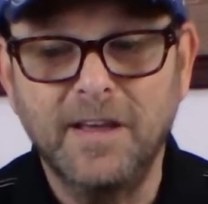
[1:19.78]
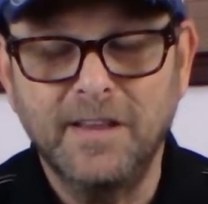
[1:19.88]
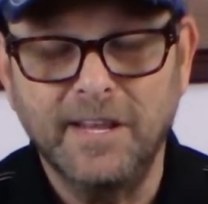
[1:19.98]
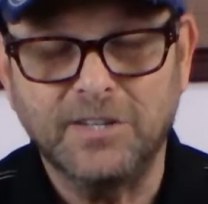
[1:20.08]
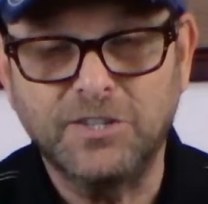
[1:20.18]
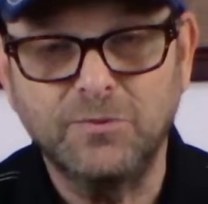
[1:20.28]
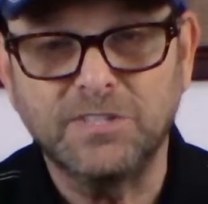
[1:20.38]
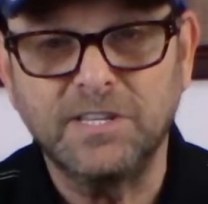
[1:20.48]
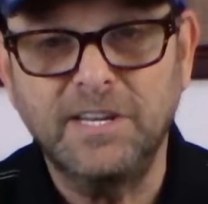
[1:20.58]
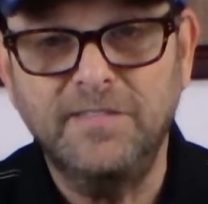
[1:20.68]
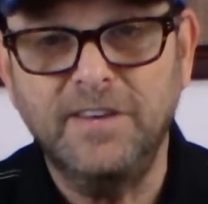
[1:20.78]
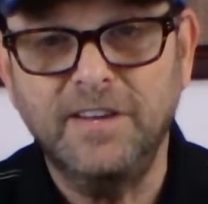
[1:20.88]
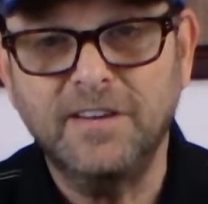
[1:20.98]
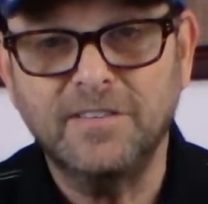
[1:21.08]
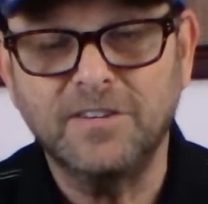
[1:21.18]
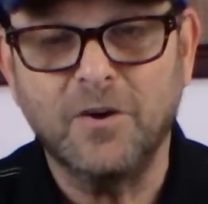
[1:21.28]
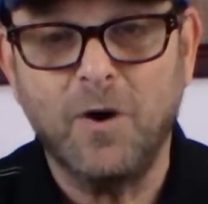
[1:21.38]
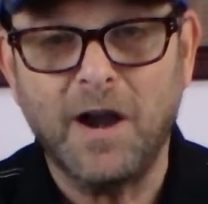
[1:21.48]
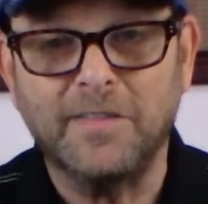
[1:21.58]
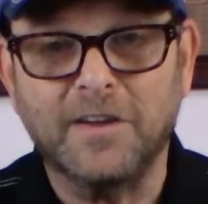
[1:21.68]
that she was leaving to go
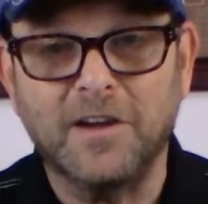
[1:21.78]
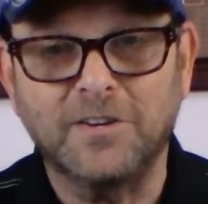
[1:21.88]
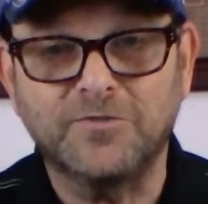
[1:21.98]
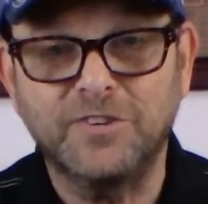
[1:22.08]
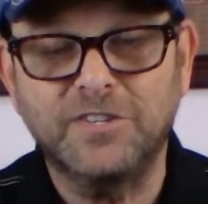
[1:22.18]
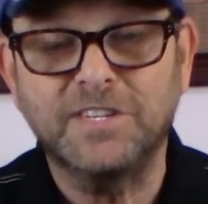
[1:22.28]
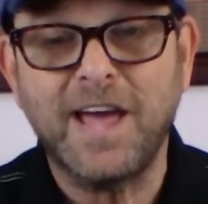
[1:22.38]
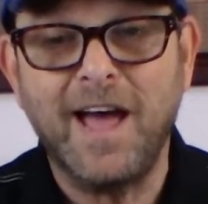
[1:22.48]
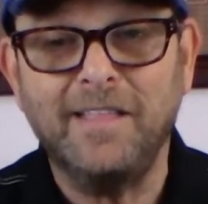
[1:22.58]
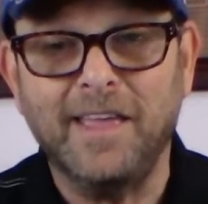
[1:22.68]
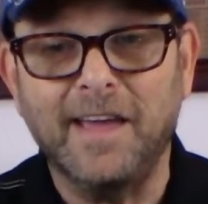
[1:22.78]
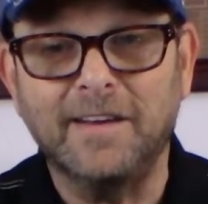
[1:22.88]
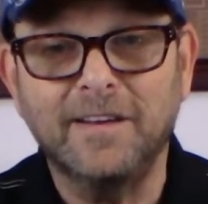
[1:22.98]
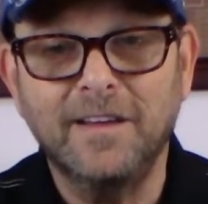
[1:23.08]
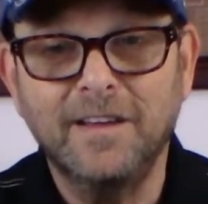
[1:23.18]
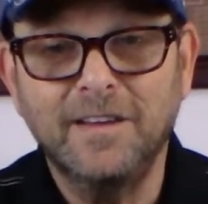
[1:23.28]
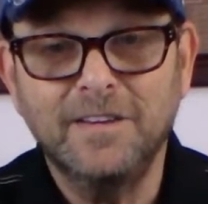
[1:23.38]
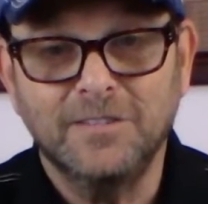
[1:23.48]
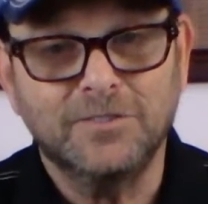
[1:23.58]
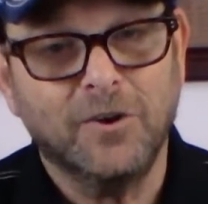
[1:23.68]
out of the country to Thailand.
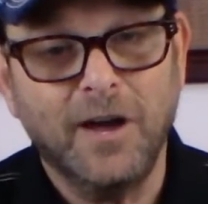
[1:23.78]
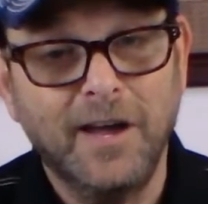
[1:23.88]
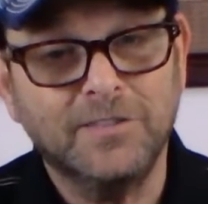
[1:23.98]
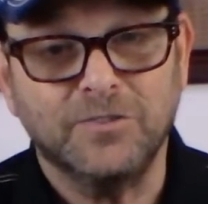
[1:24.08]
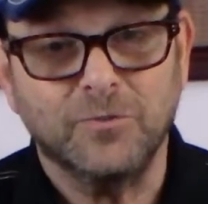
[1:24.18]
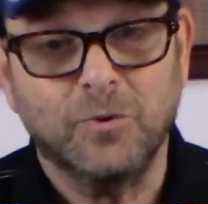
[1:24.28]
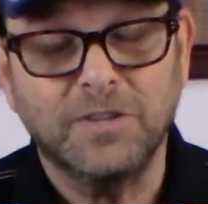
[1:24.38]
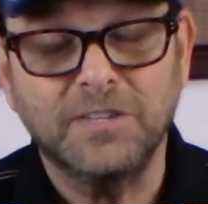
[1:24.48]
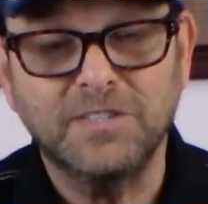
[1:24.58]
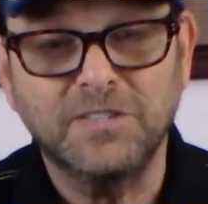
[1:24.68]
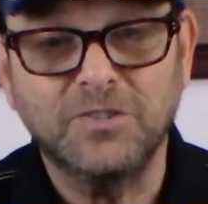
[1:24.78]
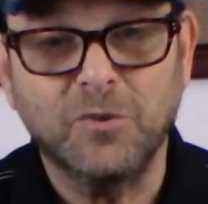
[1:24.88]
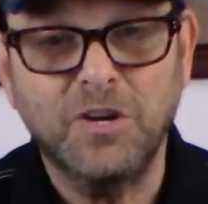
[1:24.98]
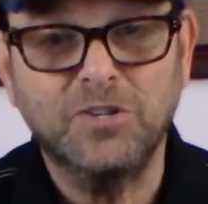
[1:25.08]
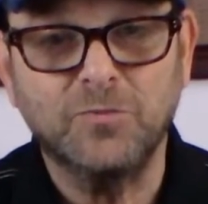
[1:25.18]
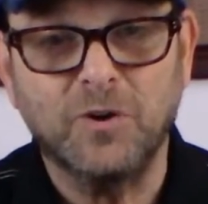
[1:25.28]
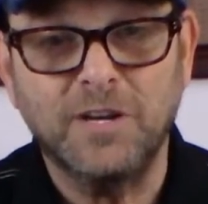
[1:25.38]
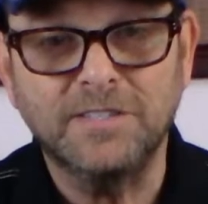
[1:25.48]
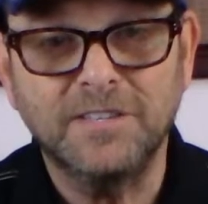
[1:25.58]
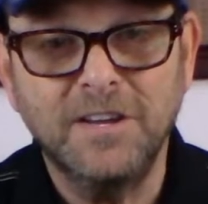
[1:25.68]
So I asked her what the situation
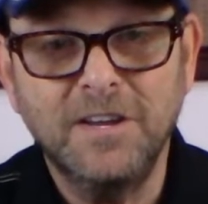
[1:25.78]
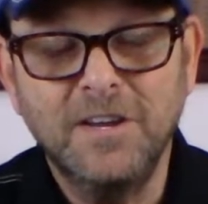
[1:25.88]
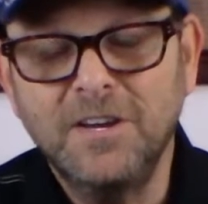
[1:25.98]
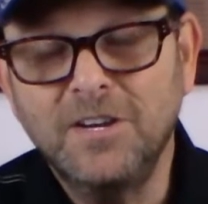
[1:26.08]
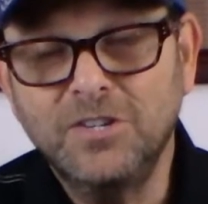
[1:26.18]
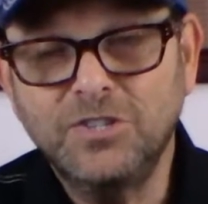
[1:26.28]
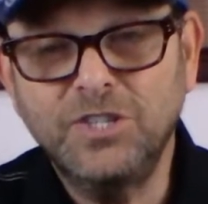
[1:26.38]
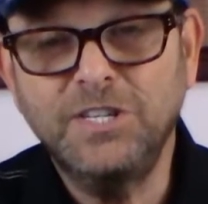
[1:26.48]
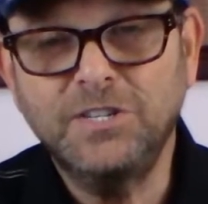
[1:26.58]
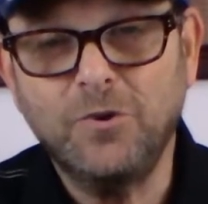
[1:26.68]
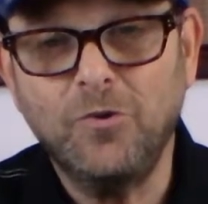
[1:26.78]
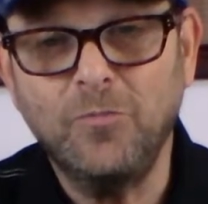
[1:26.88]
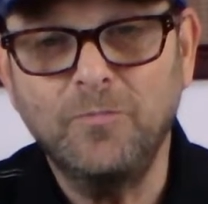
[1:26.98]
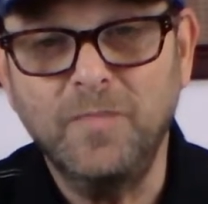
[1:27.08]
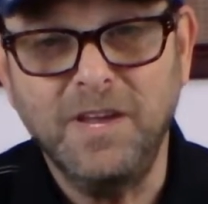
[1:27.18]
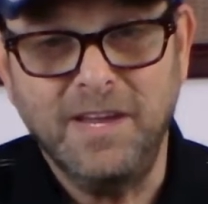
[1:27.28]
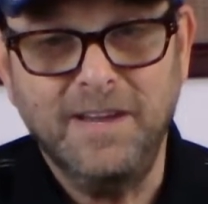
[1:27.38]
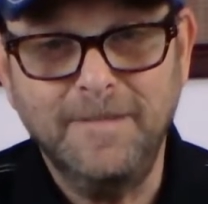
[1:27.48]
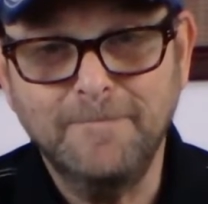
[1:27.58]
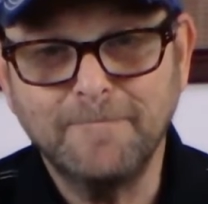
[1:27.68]
was. She told
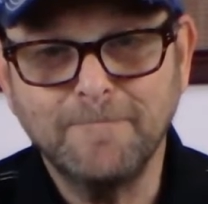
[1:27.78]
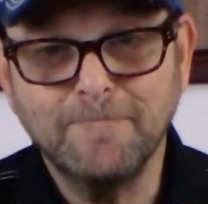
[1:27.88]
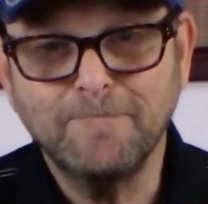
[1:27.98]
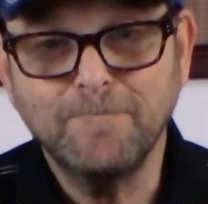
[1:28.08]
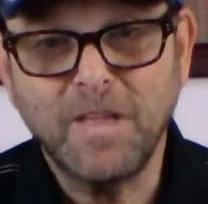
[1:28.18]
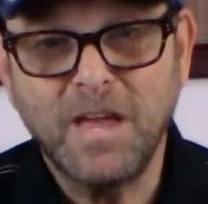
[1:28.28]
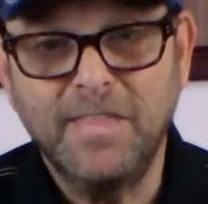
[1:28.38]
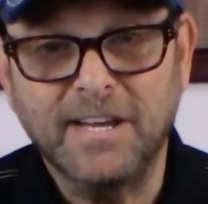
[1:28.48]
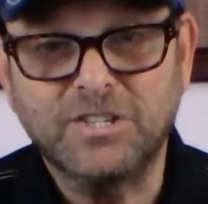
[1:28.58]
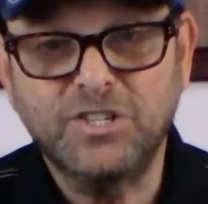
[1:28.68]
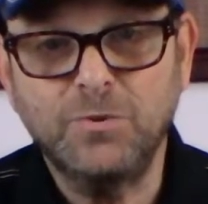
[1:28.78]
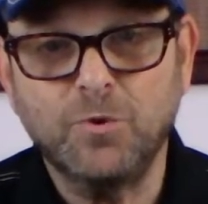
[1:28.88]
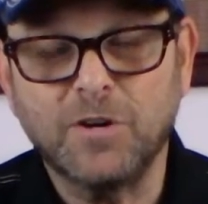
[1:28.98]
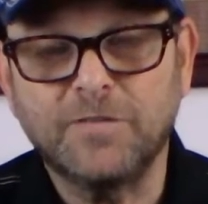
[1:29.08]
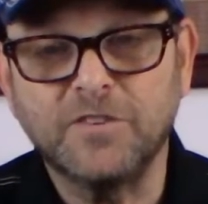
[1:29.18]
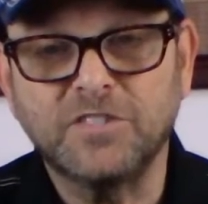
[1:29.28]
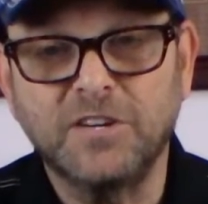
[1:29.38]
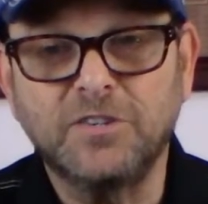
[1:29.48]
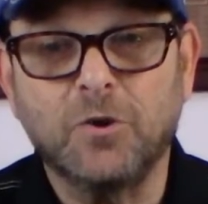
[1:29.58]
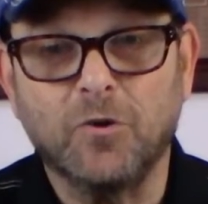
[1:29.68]
me that she worked for
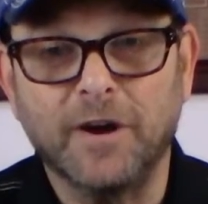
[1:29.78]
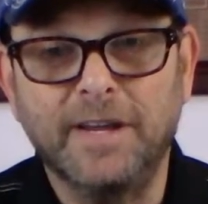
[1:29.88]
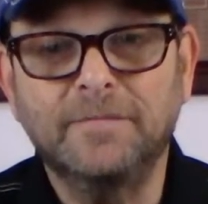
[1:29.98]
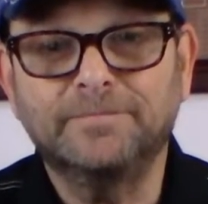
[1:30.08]
Suntory.